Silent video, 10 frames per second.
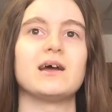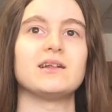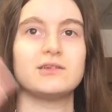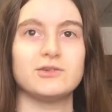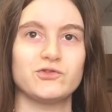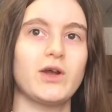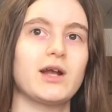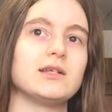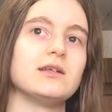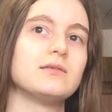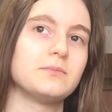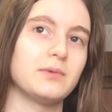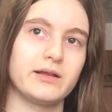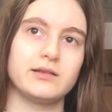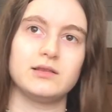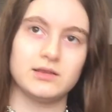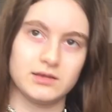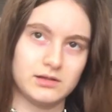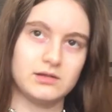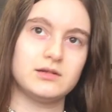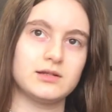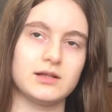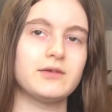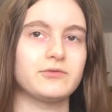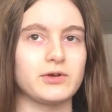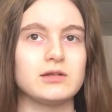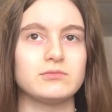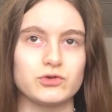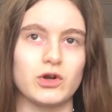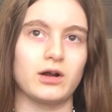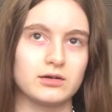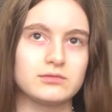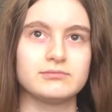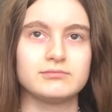got distracted by the delivery truck.